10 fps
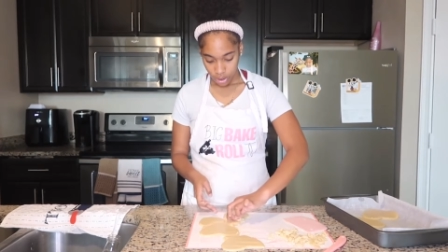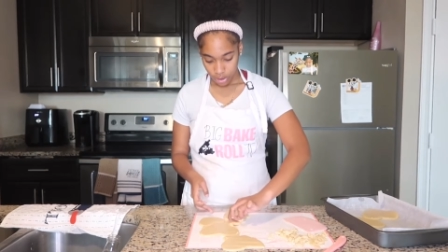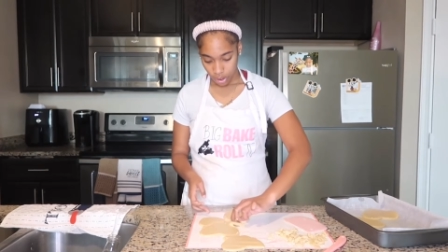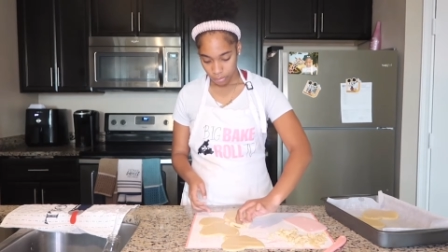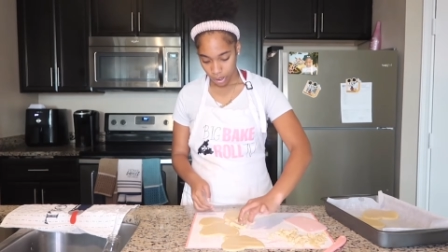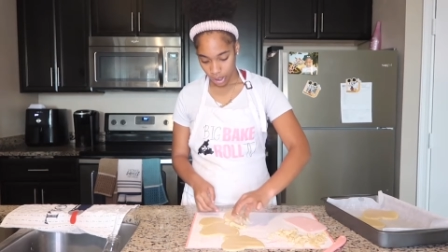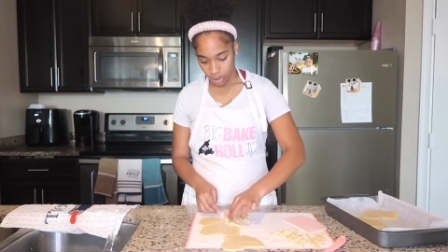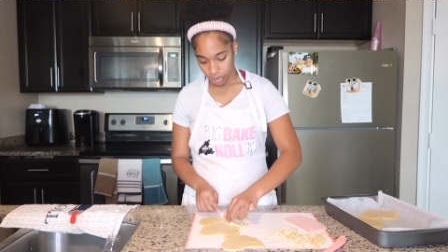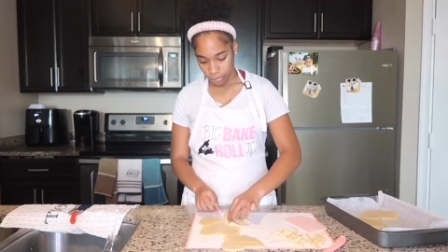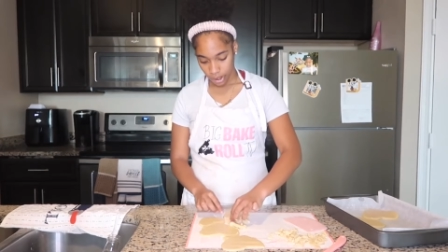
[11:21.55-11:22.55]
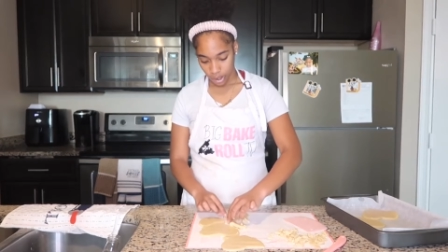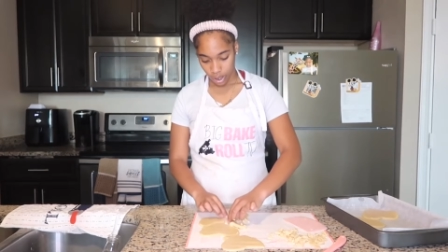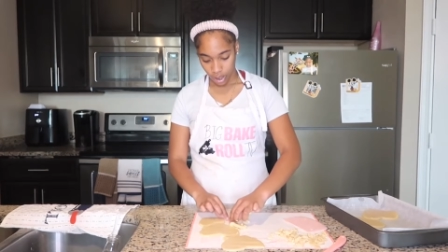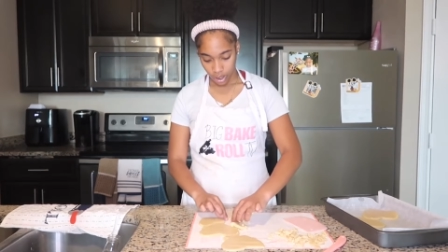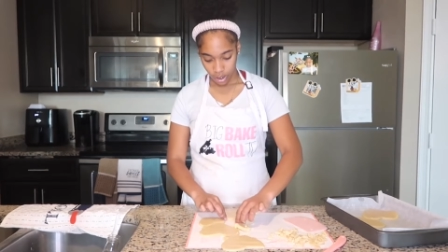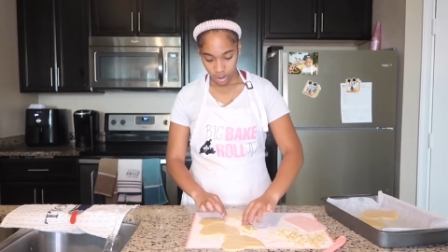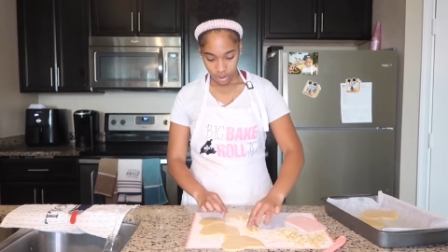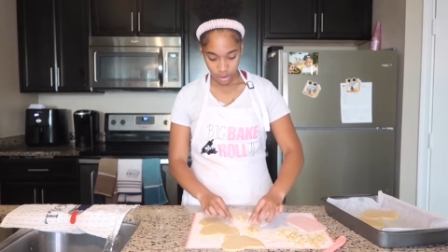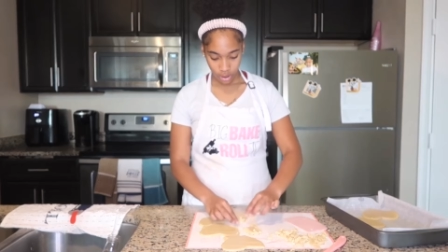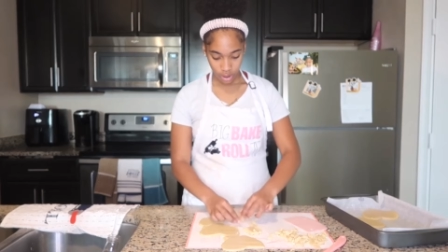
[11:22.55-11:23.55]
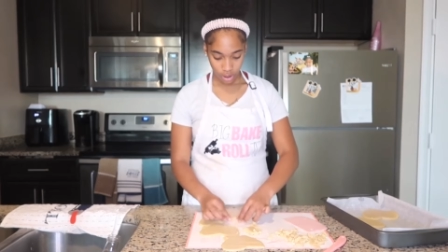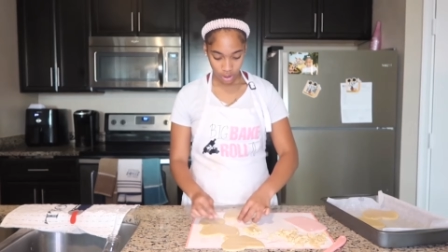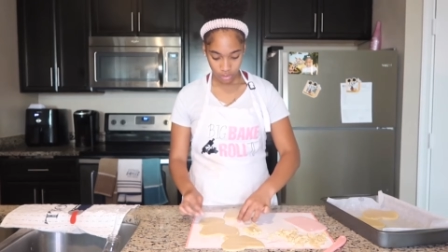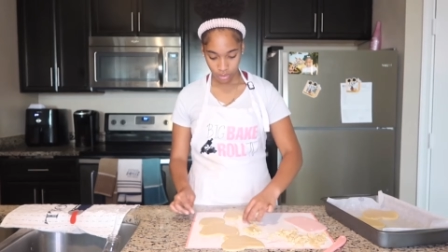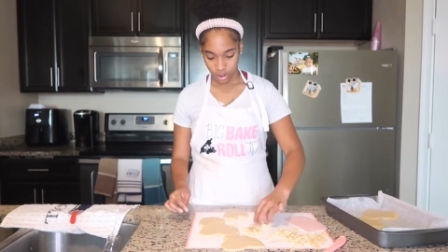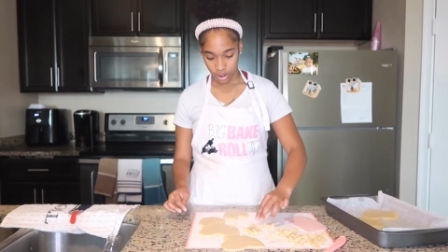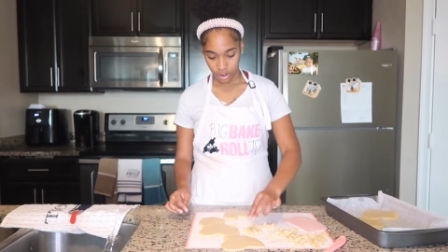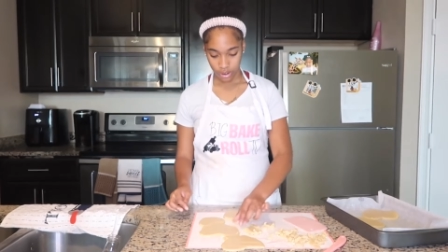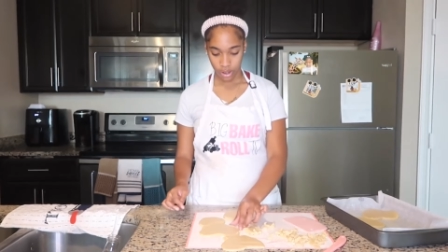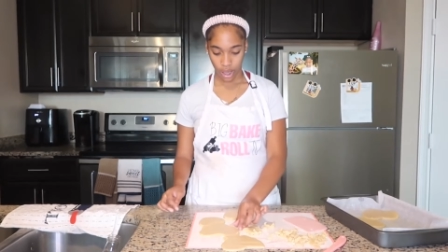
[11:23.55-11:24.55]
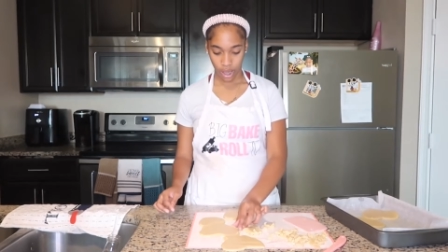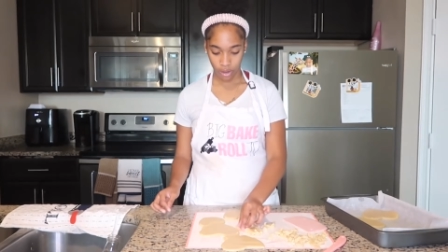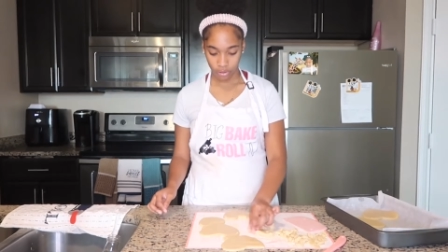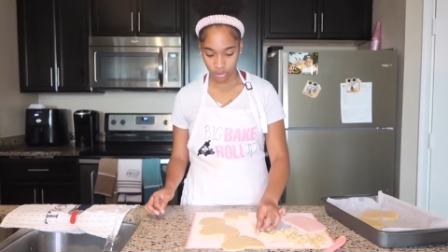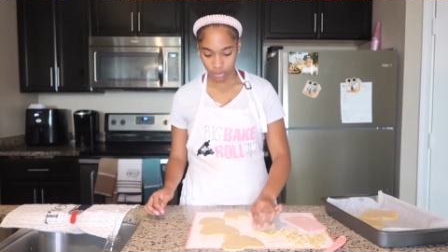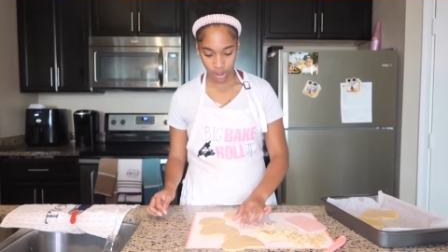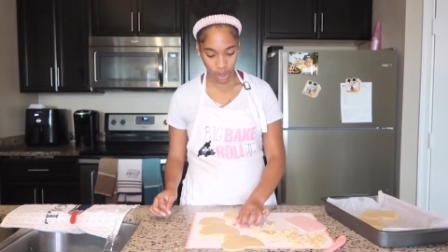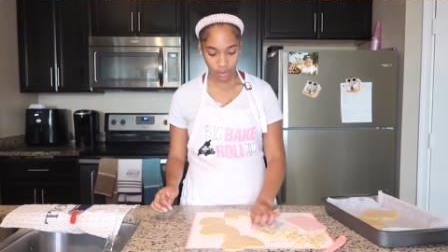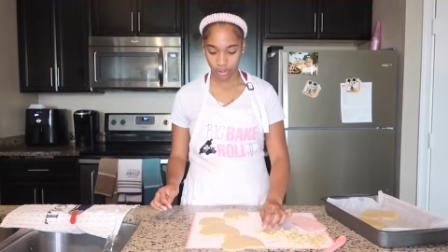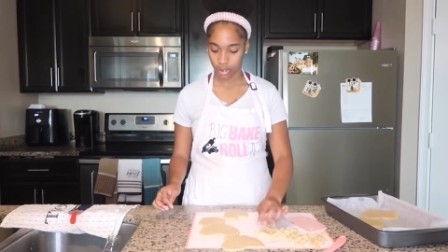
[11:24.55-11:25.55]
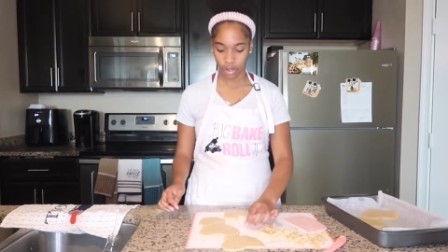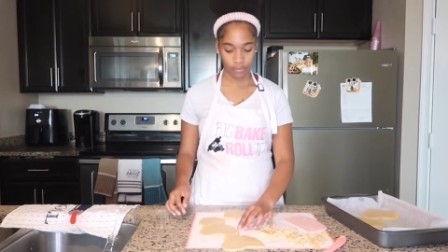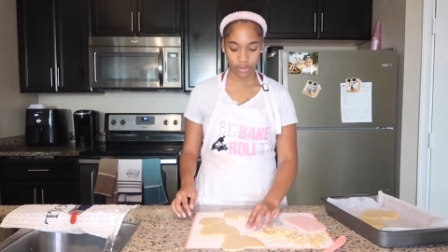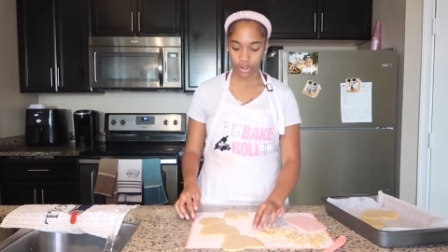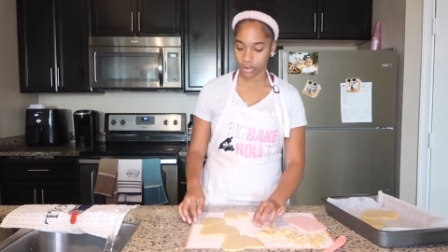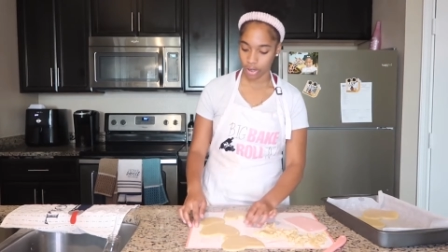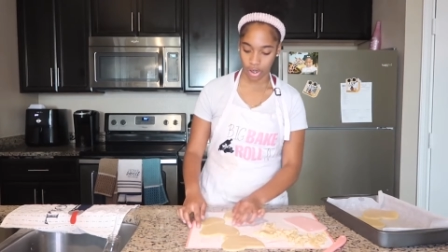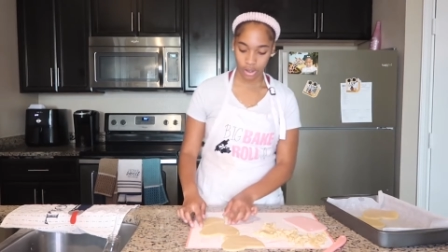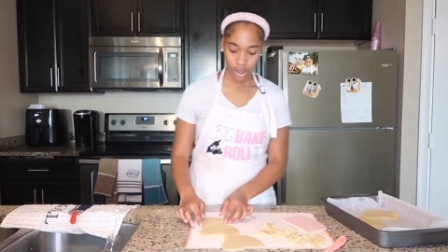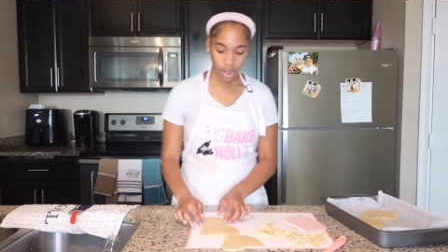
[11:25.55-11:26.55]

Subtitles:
So I'm like, oh my gosh, like what? How don't they have any conversation hearts?